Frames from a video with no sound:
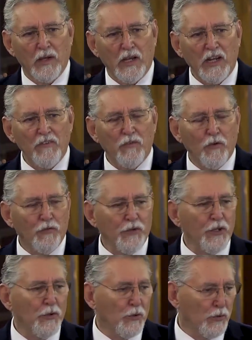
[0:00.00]
He
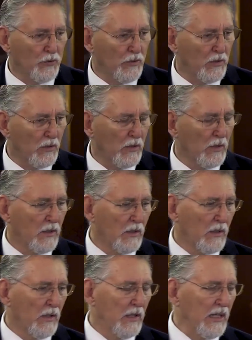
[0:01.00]
fulfilled
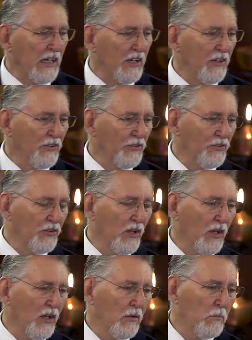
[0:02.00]
his
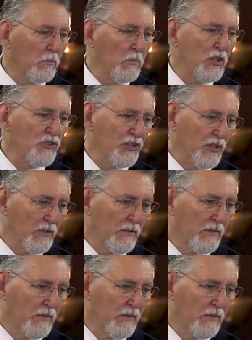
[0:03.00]
mission.